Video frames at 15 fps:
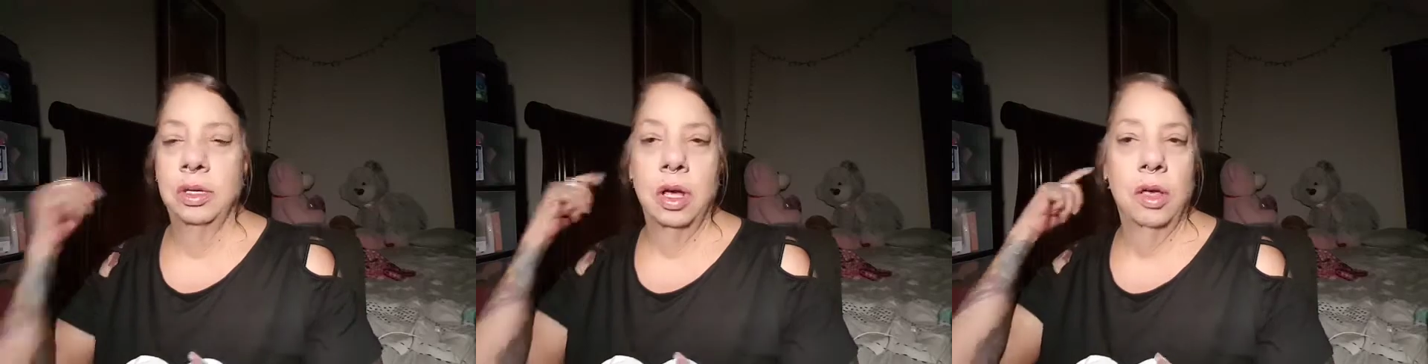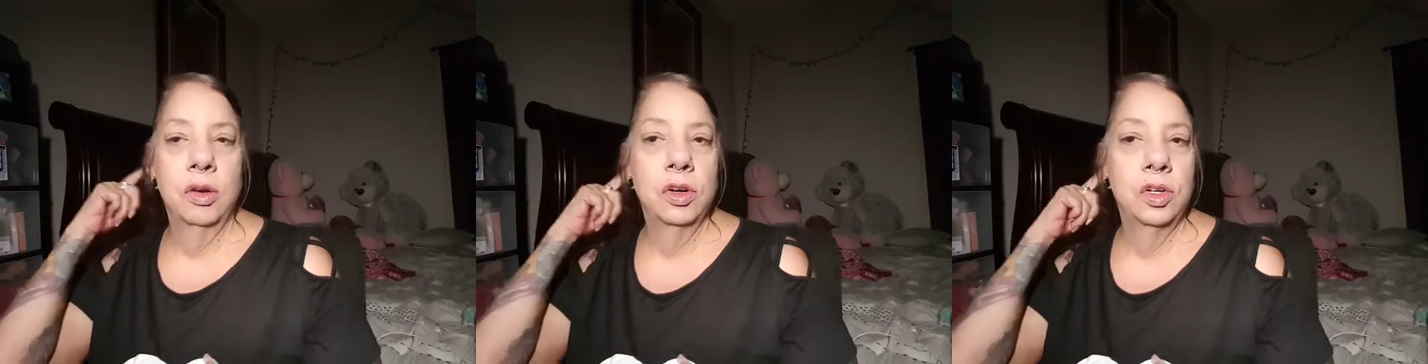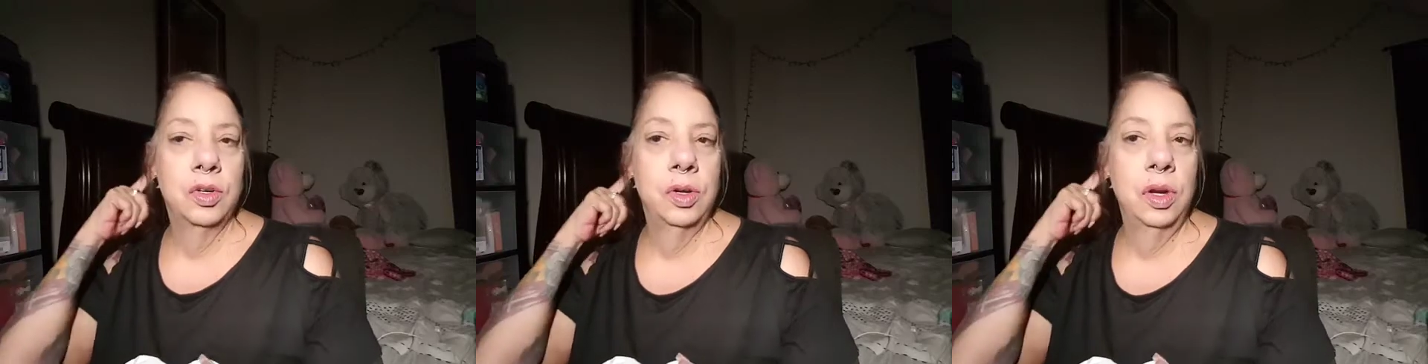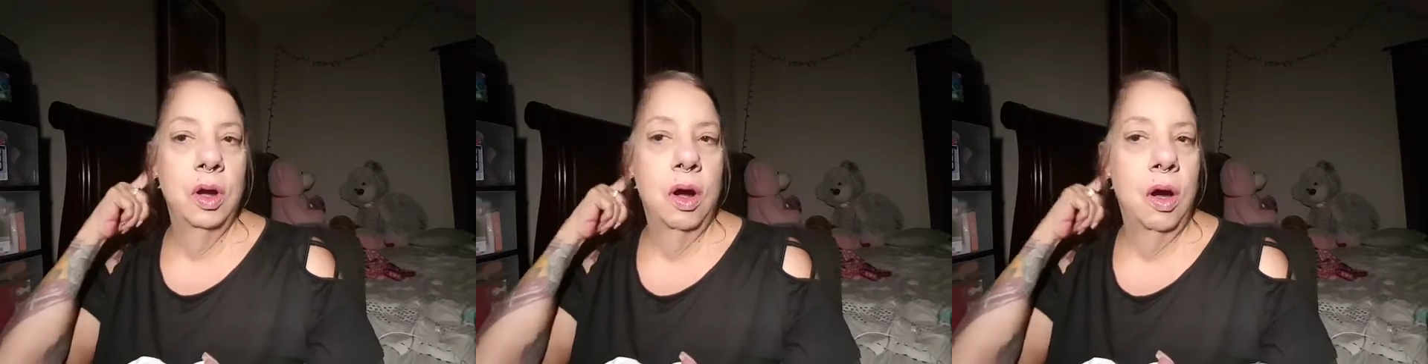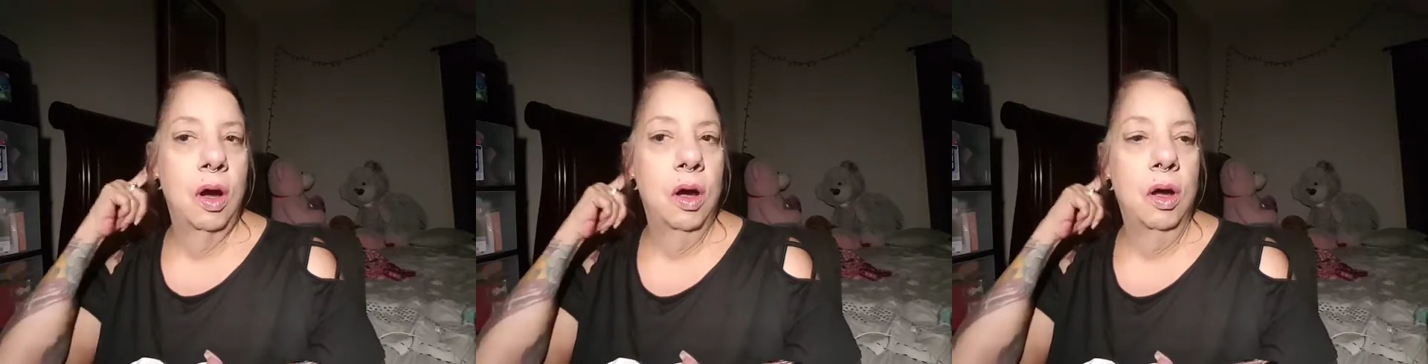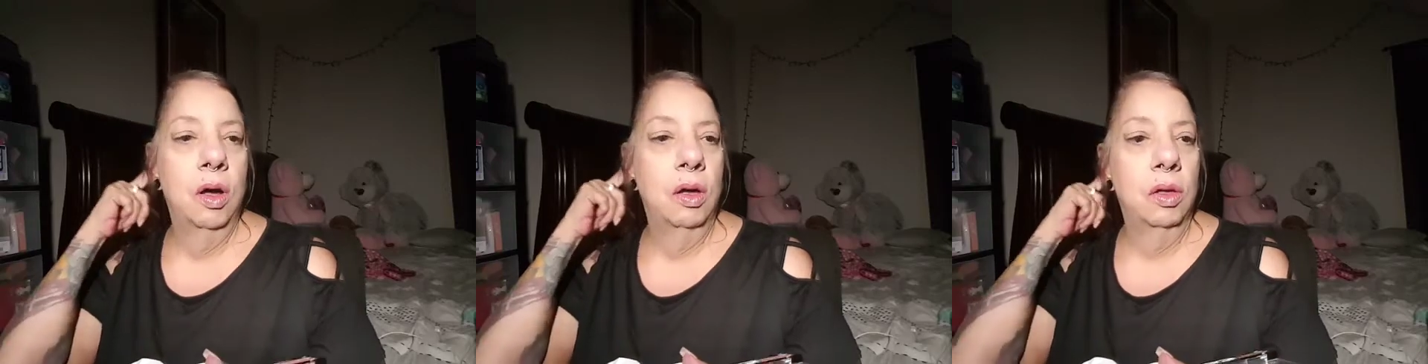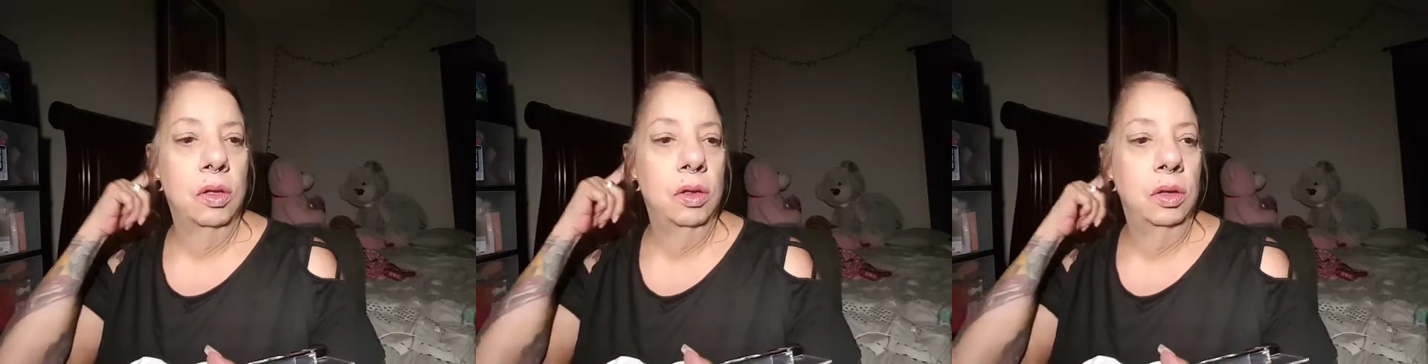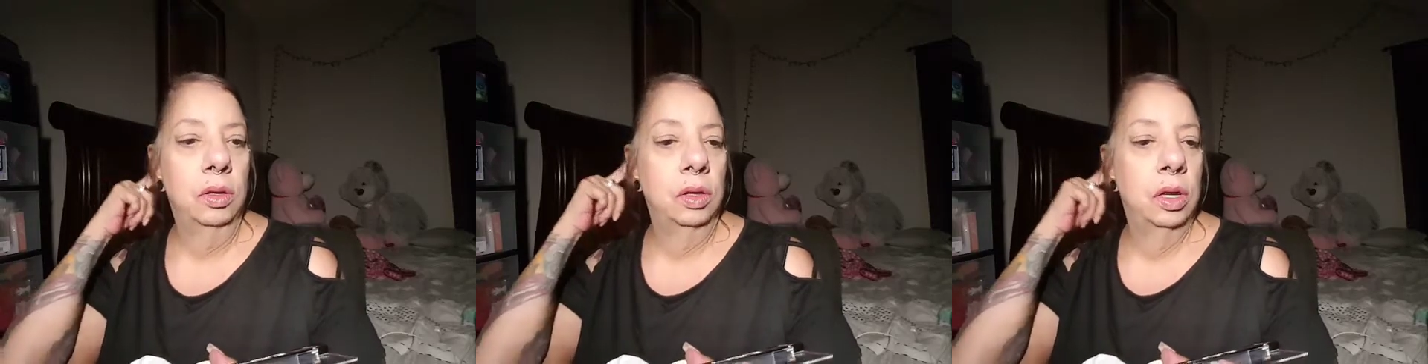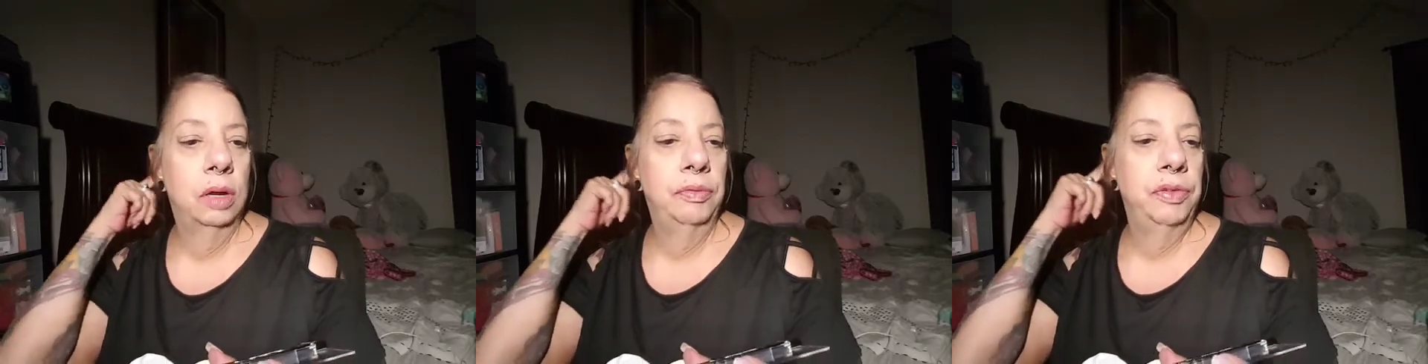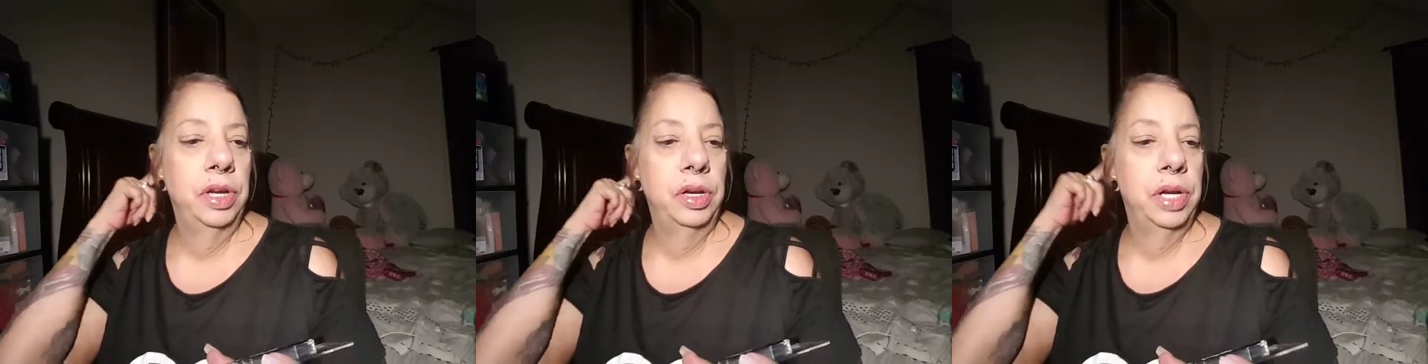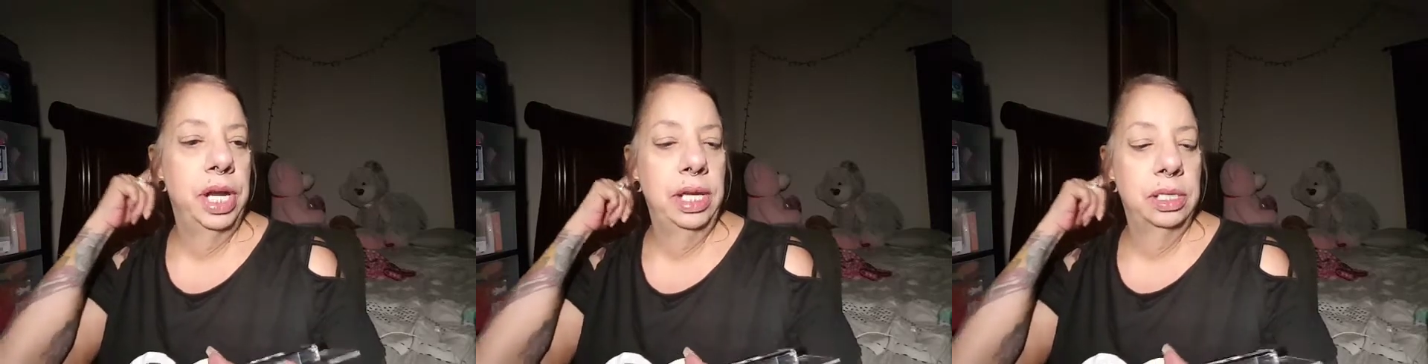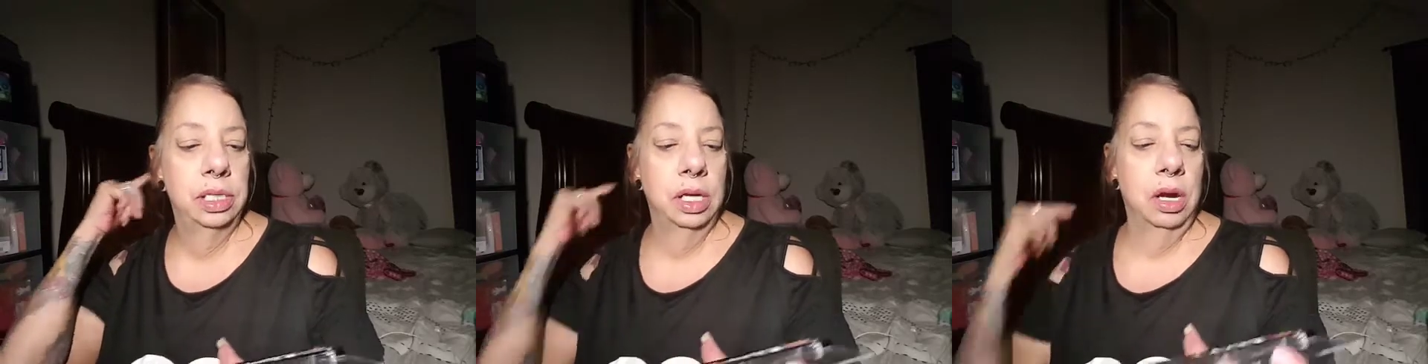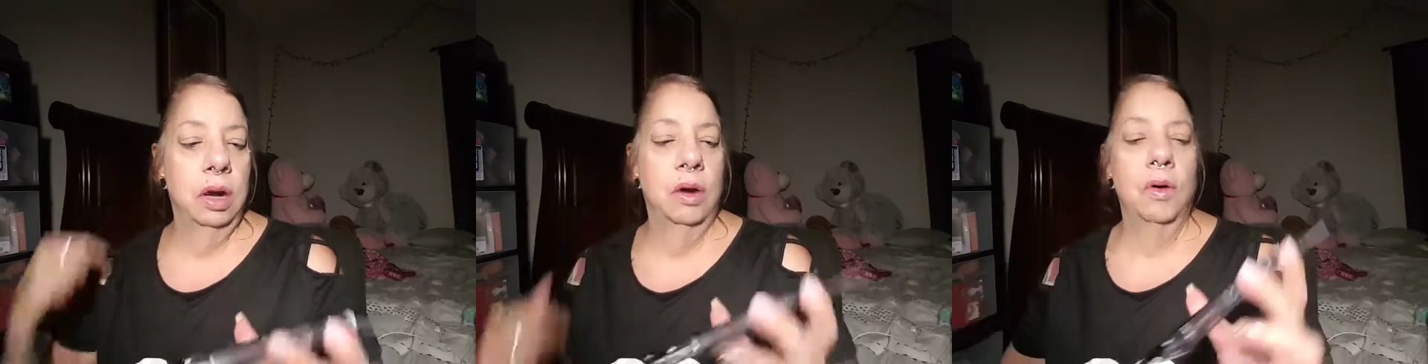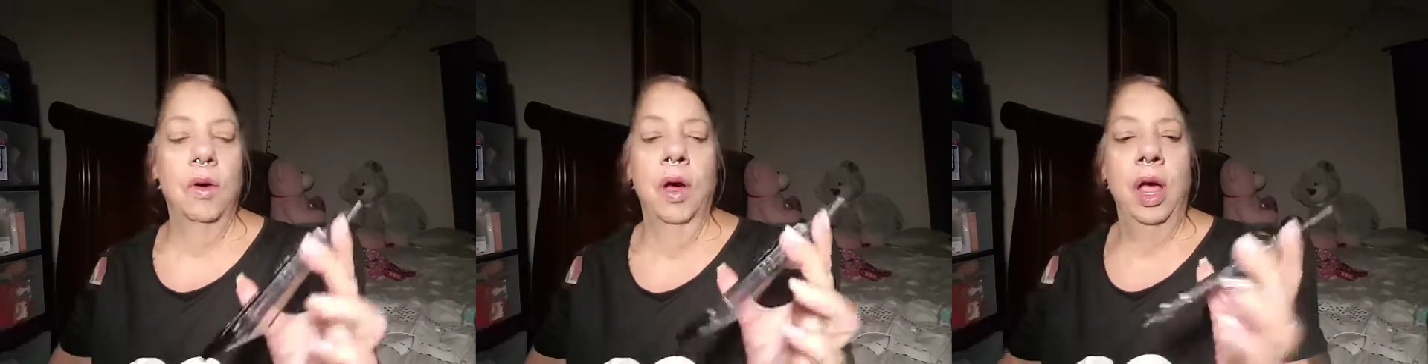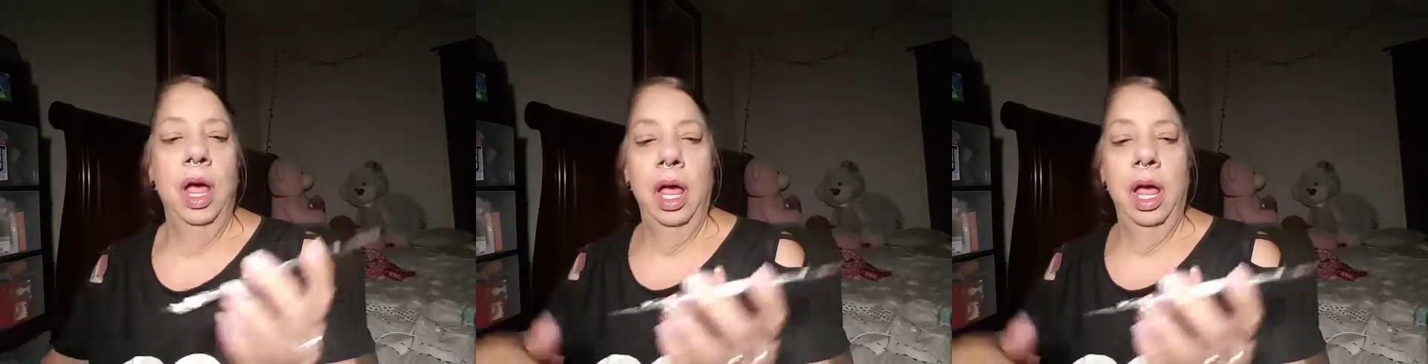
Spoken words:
Dollar Tree haul a few days ago.